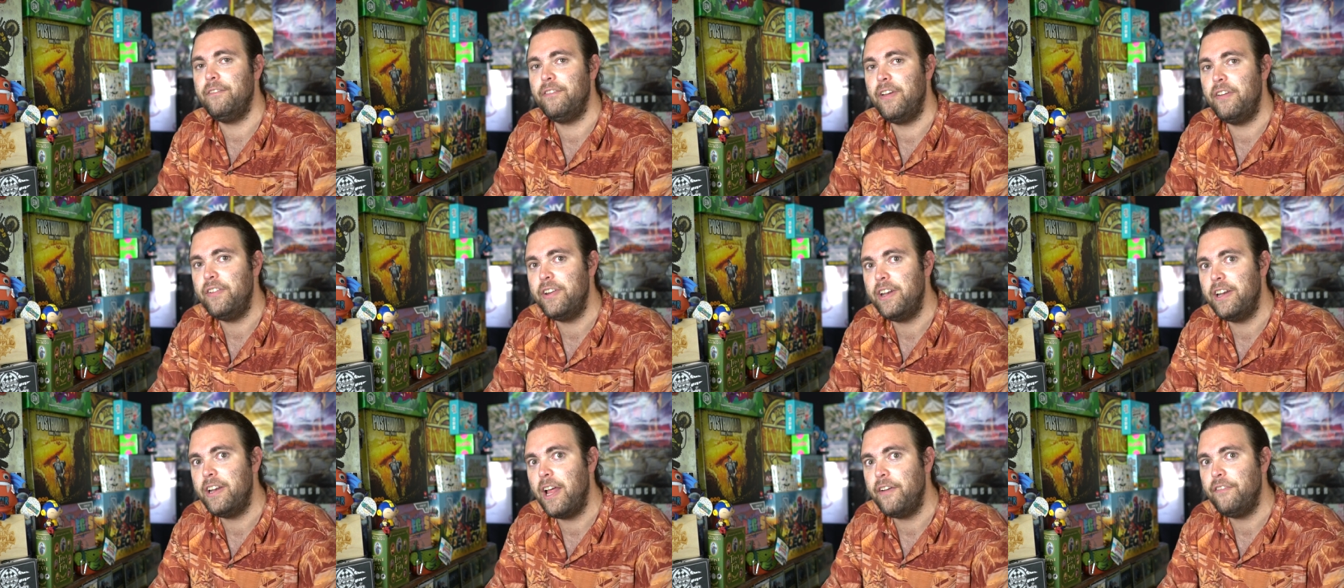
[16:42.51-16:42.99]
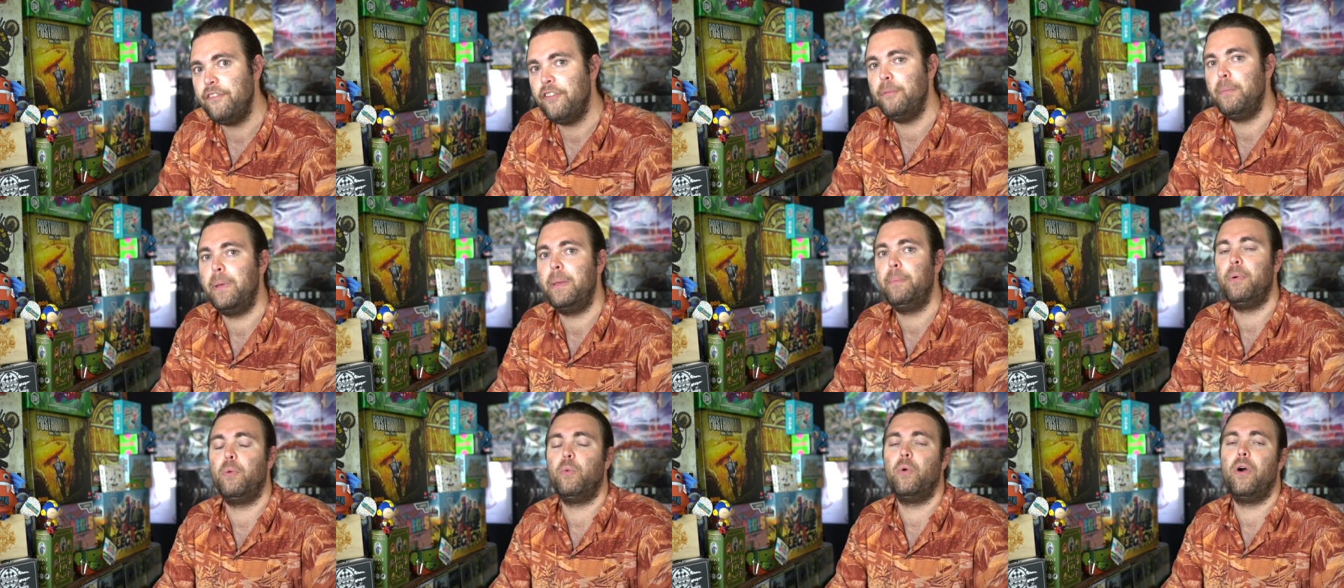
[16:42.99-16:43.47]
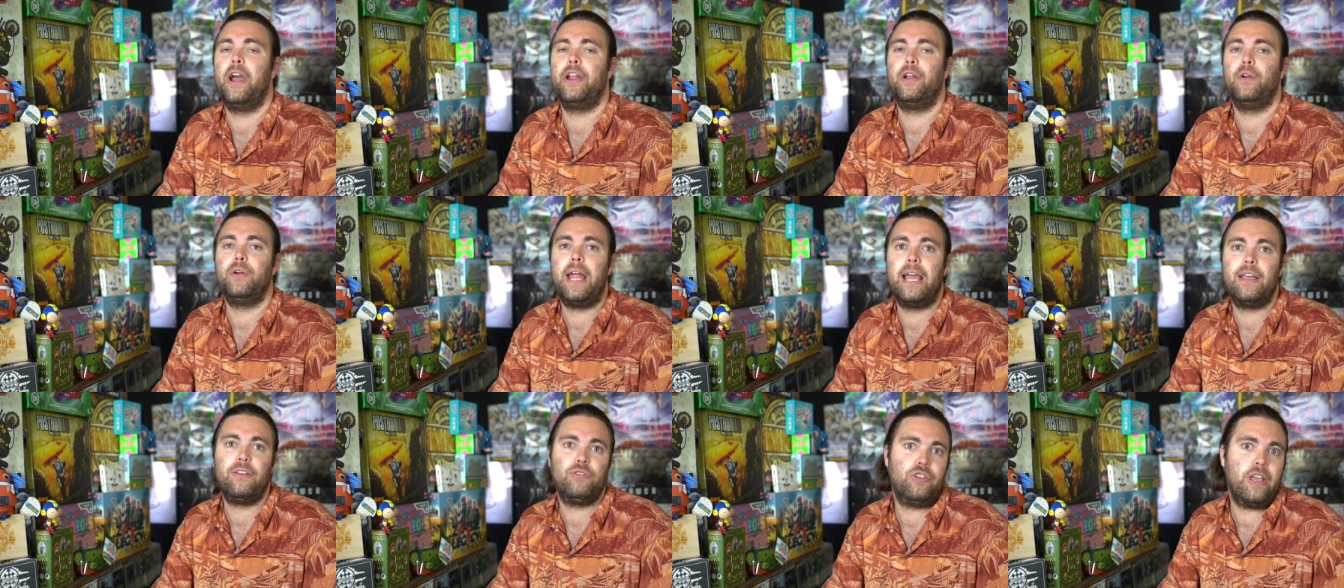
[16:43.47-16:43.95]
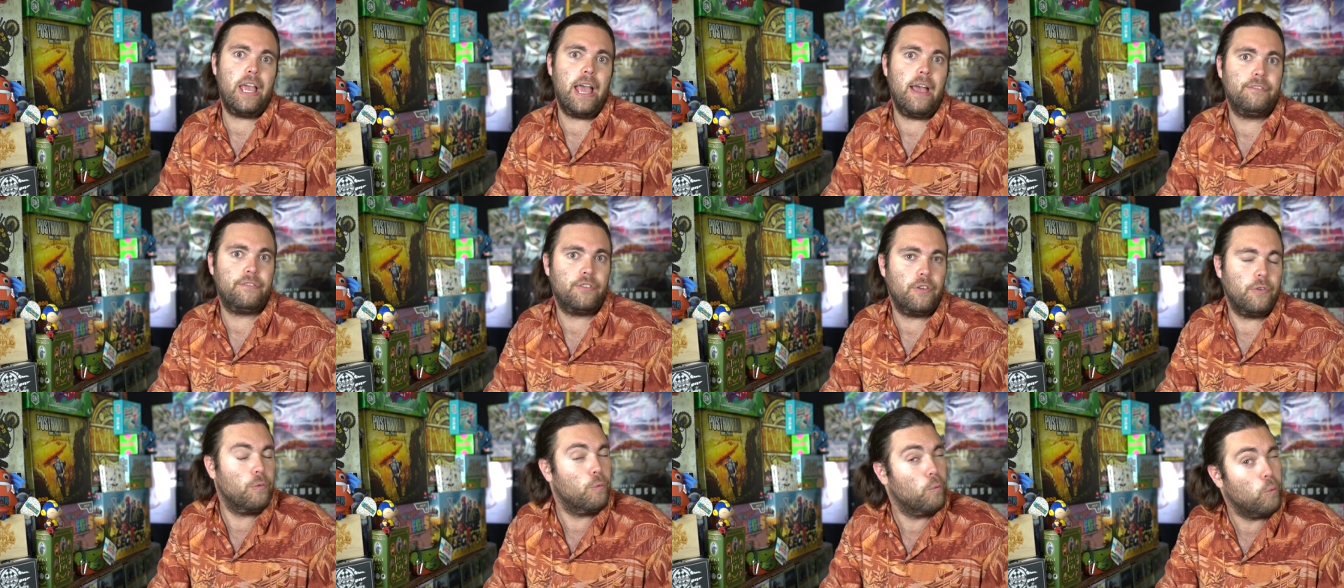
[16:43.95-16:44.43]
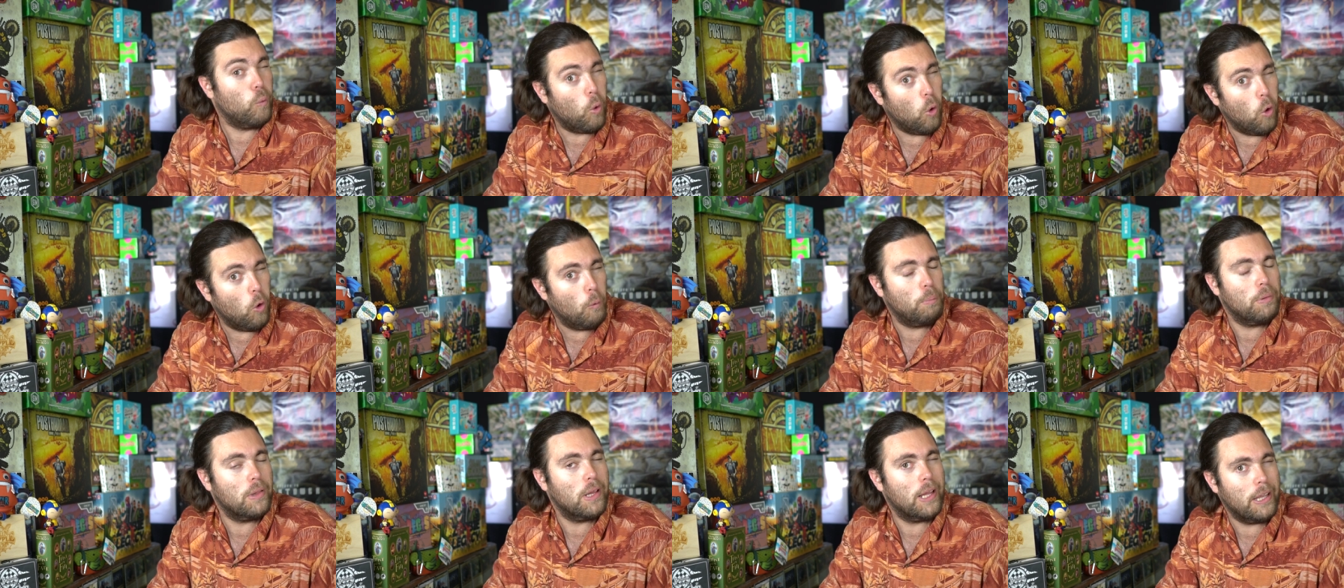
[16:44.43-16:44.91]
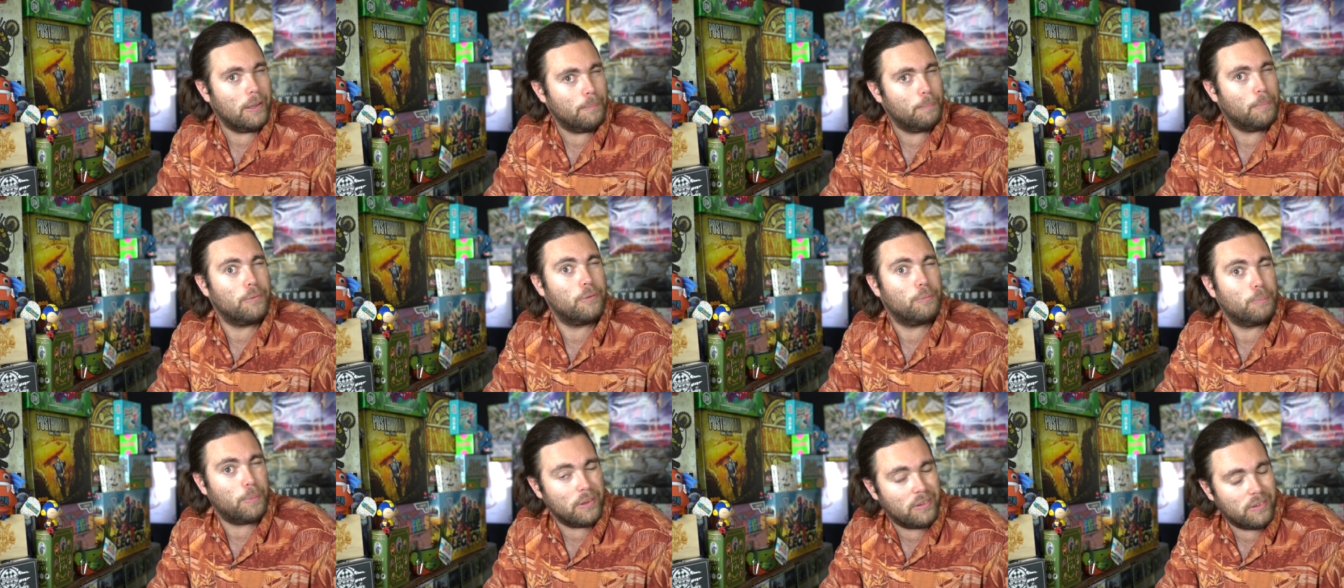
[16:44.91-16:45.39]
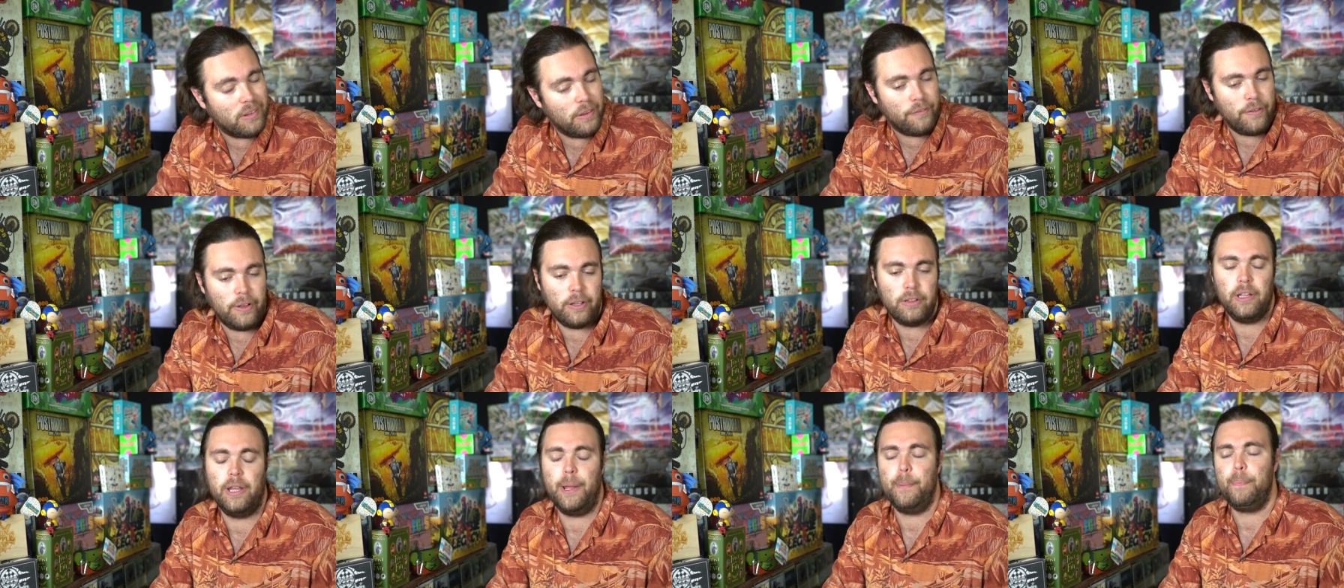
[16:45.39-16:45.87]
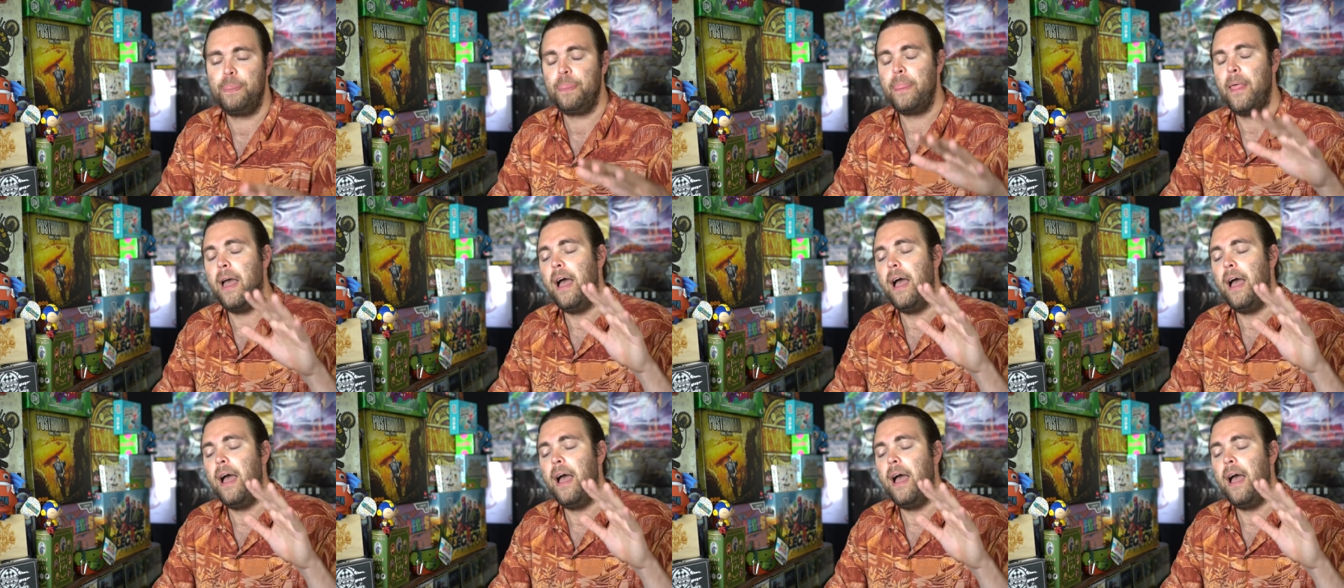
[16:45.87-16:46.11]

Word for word: vivid enough for me, but where I don't actually have to role play specifically.